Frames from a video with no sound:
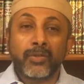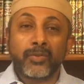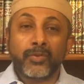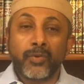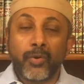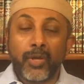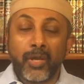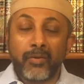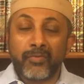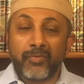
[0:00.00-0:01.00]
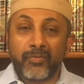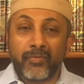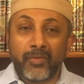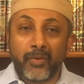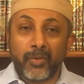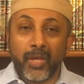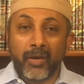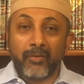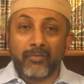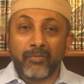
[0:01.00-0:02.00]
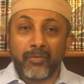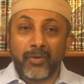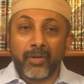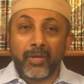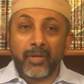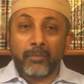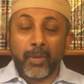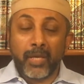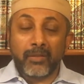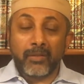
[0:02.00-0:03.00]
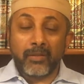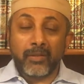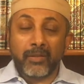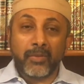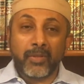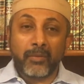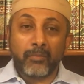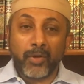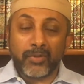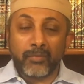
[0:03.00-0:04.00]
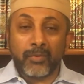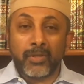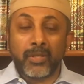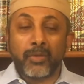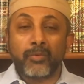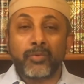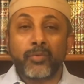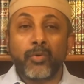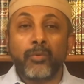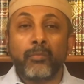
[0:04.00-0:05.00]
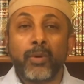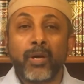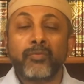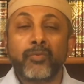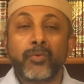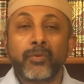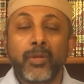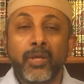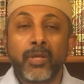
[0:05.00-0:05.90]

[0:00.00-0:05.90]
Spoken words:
so if they would have paid him, then possibly they could go and buy food.